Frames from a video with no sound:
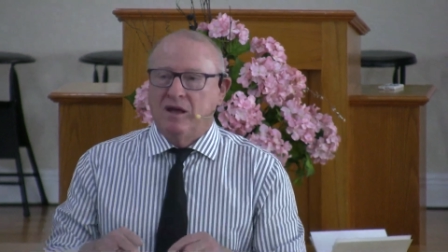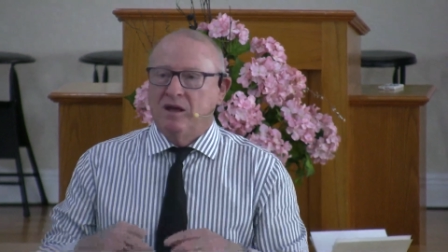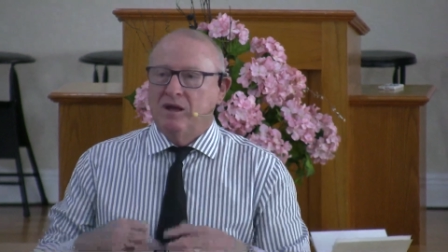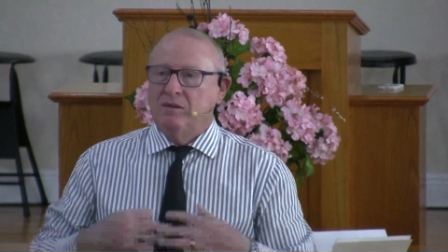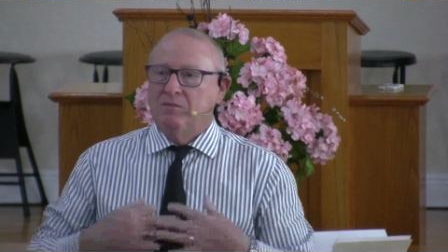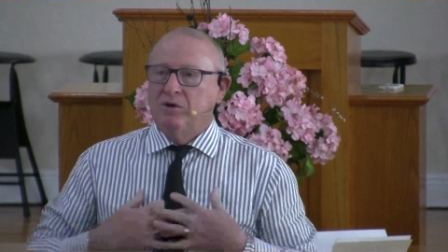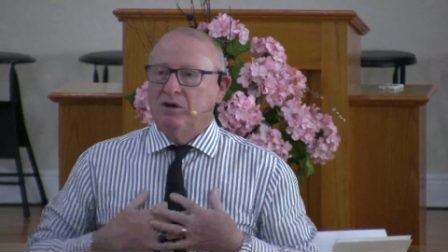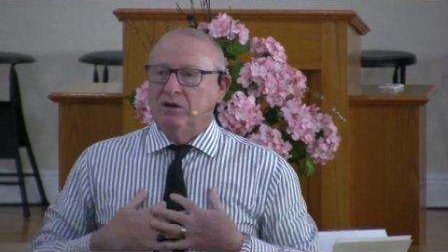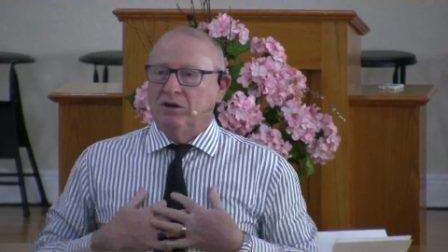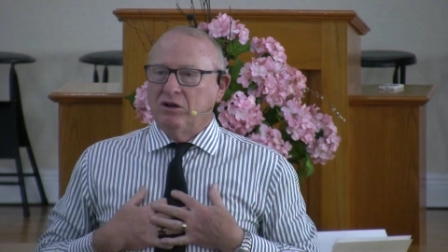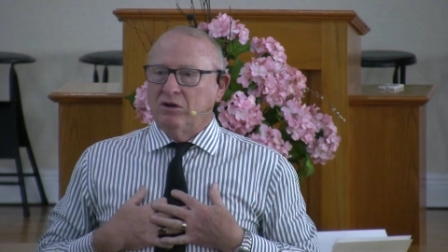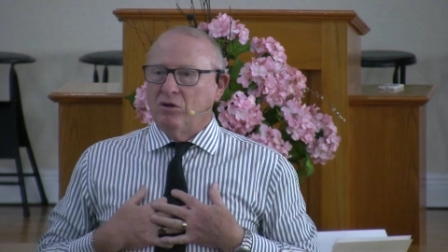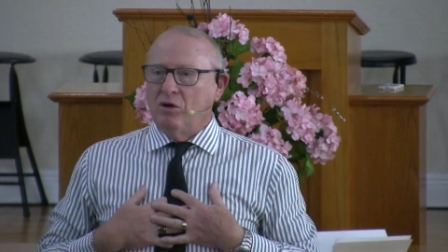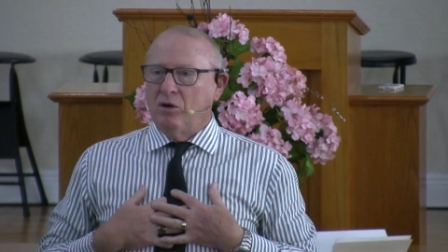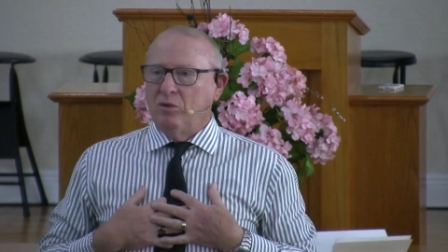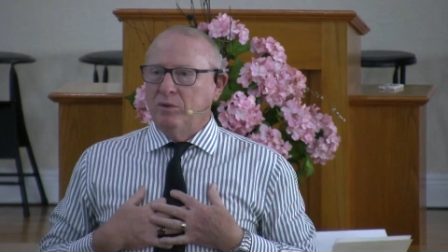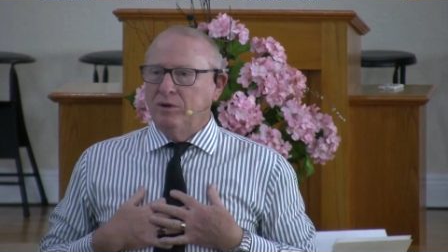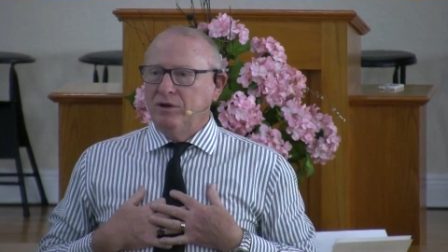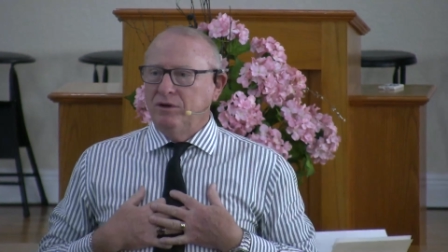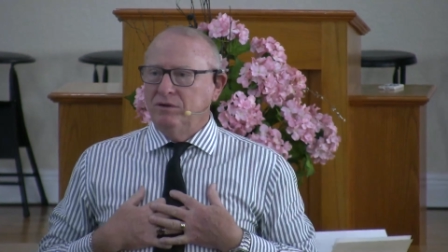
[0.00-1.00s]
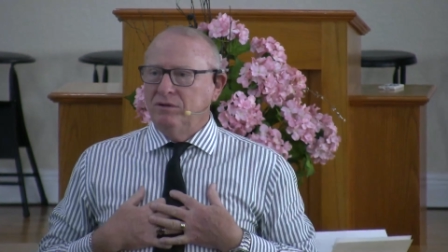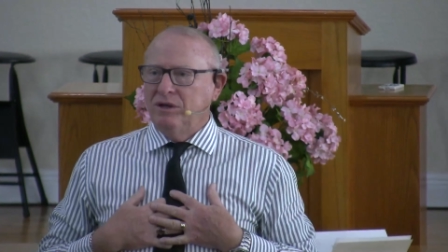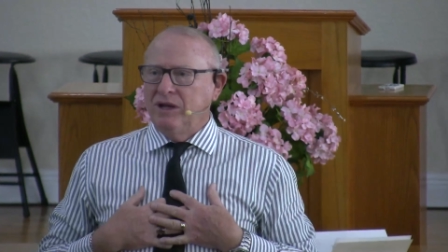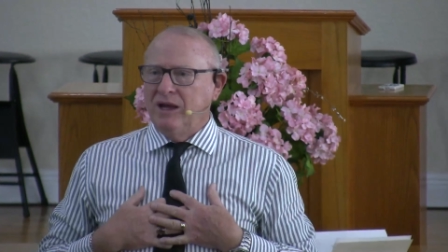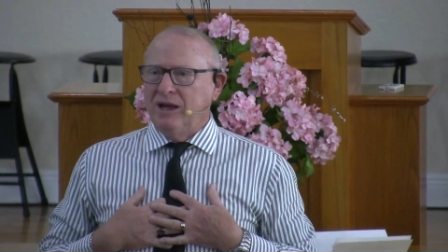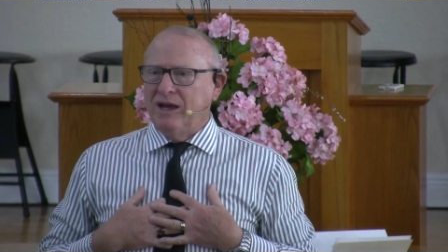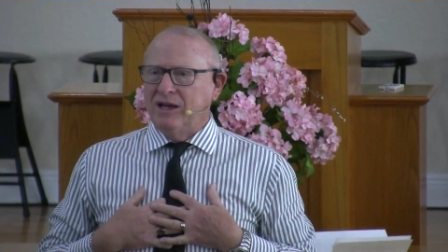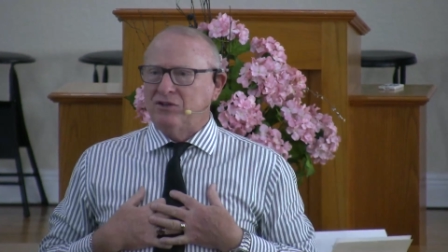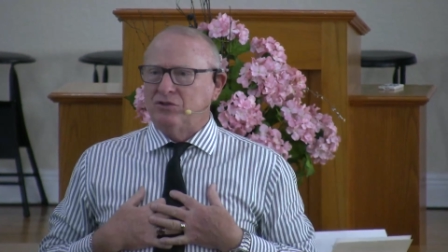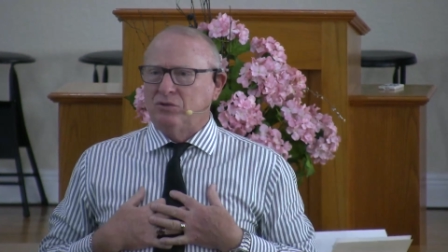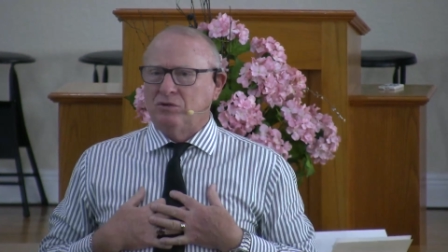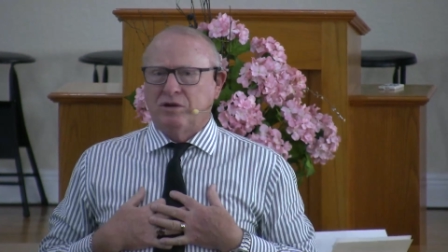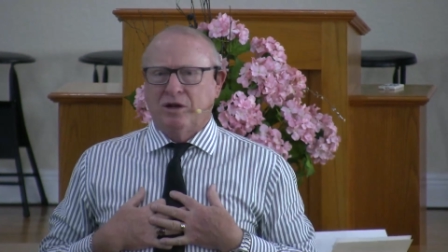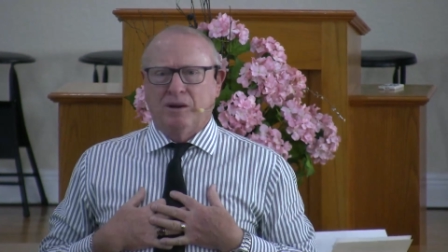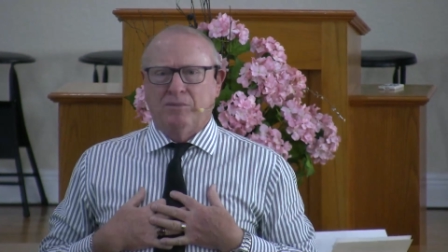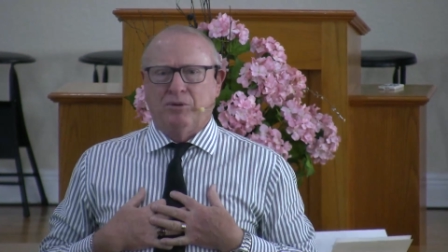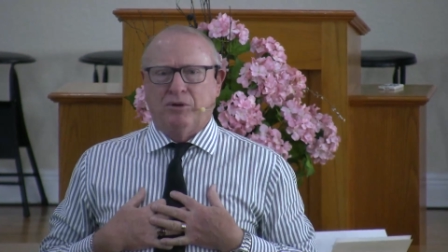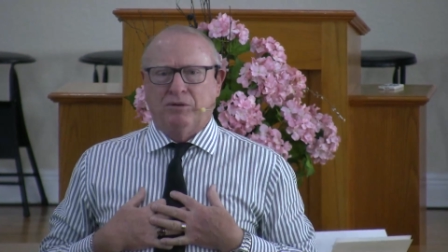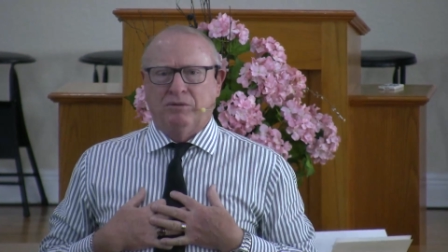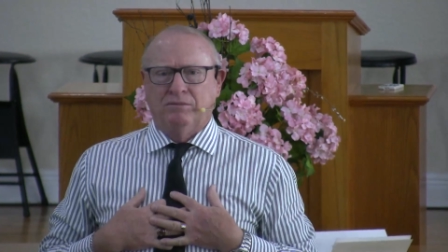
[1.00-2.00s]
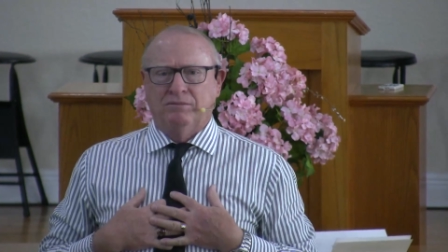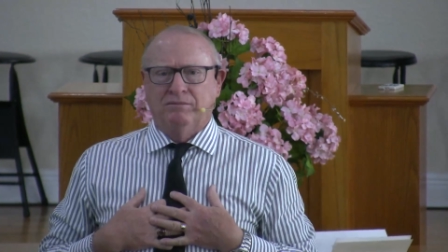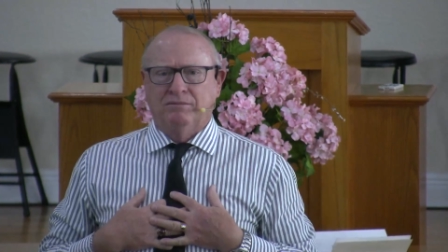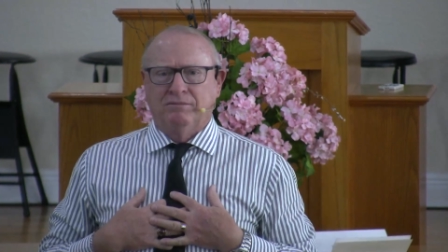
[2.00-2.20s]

But look what we do in the actual temple.